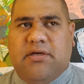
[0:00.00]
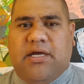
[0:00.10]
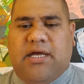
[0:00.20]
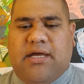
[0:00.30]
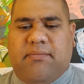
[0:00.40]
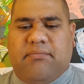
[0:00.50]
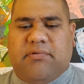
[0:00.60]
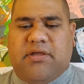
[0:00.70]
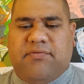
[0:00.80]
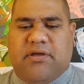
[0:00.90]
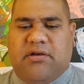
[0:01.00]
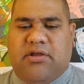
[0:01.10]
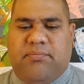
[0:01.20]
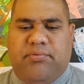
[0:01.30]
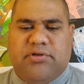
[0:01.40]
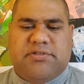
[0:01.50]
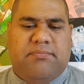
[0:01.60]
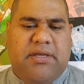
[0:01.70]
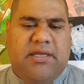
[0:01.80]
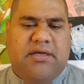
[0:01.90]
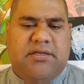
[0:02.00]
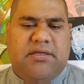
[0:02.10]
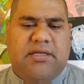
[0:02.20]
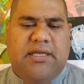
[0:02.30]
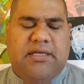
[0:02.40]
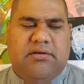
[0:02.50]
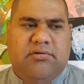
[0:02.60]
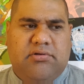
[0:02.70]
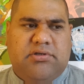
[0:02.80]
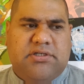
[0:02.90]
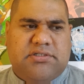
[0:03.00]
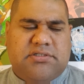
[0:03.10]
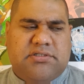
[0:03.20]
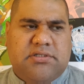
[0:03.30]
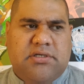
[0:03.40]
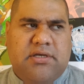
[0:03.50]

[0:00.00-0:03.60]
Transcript: giving a lot of ball to Mayhunter and Lucas,